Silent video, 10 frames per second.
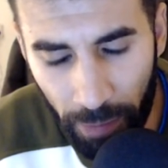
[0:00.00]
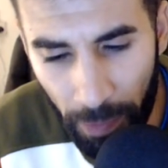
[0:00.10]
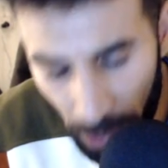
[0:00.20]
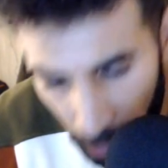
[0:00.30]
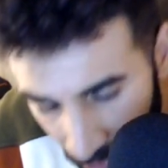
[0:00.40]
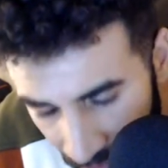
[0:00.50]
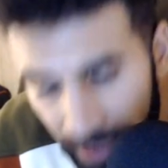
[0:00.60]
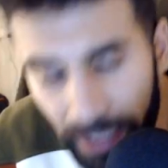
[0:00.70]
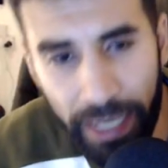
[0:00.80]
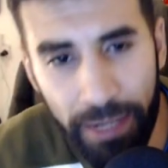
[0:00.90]
People that
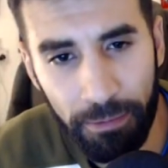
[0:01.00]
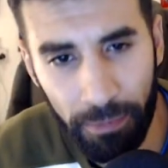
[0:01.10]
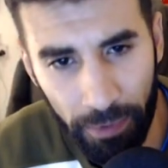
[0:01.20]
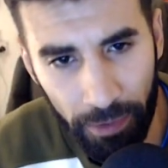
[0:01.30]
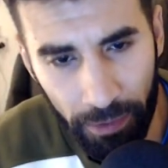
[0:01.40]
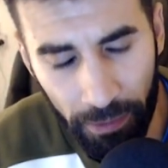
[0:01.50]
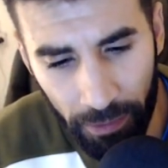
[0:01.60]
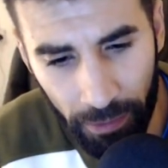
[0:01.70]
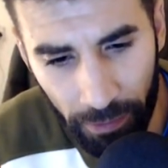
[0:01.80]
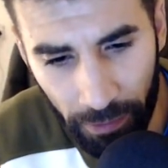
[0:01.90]
play the game
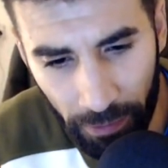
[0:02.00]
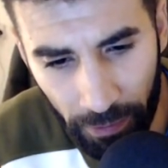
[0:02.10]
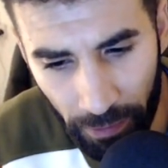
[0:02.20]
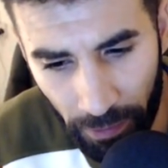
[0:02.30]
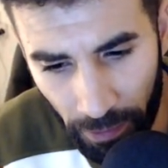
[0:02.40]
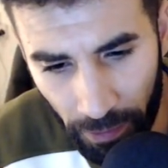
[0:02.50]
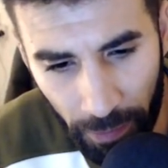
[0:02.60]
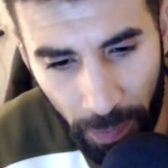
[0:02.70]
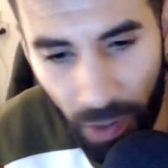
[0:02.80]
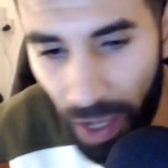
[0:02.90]

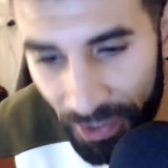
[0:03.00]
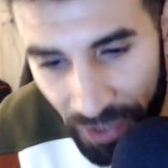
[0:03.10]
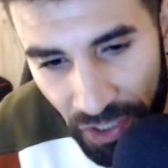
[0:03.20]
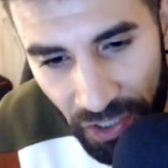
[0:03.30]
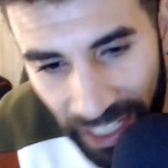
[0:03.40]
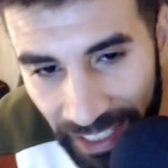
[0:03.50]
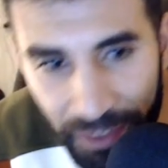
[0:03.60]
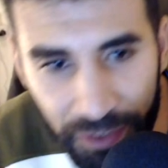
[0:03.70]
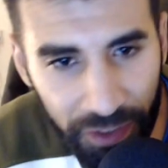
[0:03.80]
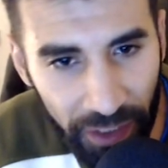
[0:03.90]
people that
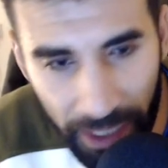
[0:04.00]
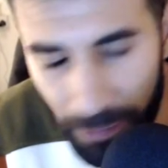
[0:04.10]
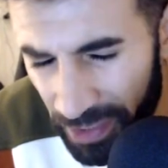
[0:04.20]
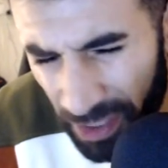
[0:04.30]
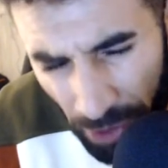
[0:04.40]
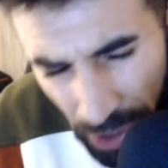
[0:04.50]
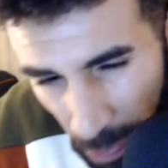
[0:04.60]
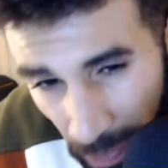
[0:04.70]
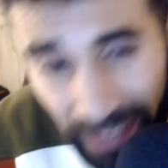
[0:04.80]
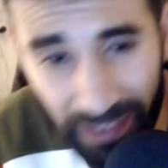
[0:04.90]
understand the game. They
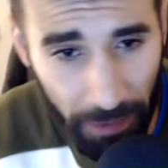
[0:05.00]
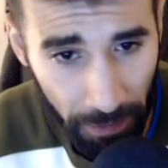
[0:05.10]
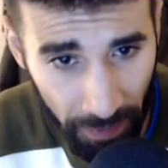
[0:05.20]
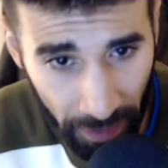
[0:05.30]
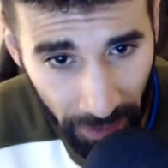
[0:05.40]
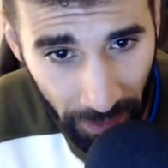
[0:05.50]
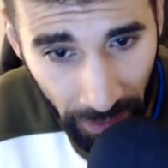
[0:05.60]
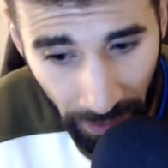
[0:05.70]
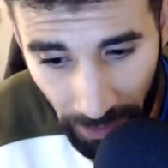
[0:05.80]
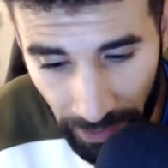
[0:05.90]
respect him.
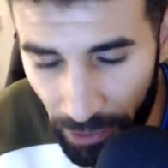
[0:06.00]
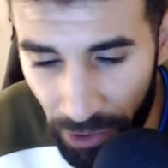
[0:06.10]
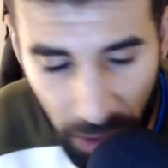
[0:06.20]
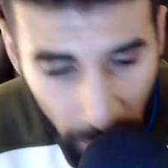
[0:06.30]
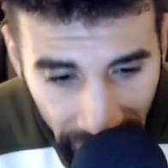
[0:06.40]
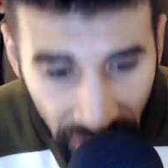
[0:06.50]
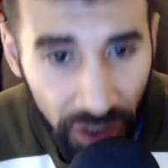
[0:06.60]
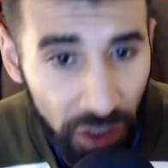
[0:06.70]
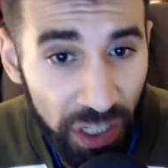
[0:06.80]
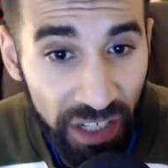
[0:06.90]
They respect
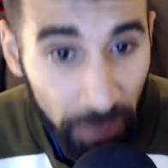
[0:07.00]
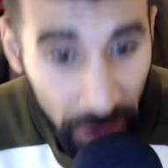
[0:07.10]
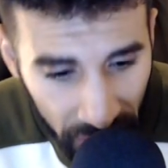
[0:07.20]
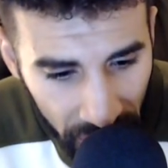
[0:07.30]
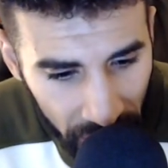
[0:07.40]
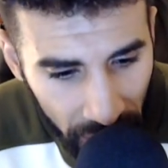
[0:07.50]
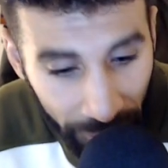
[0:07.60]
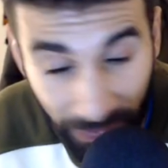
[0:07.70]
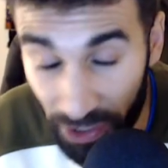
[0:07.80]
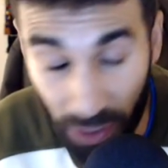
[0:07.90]
his achievements.
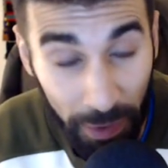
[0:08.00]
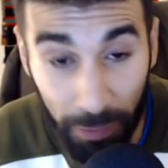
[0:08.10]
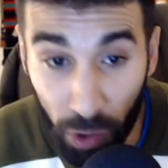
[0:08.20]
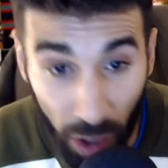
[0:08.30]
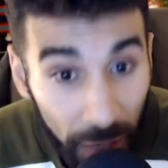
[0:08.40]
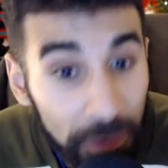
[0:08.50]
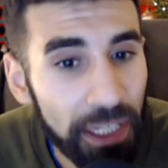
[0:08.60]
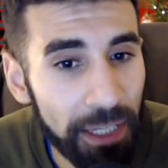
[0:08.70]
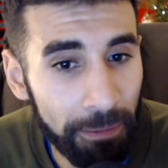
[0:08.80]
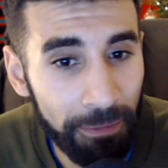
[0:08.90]
Some of them look up
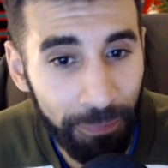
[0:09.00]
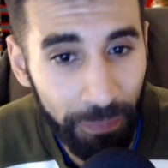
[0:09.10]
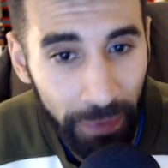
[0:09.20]
to him.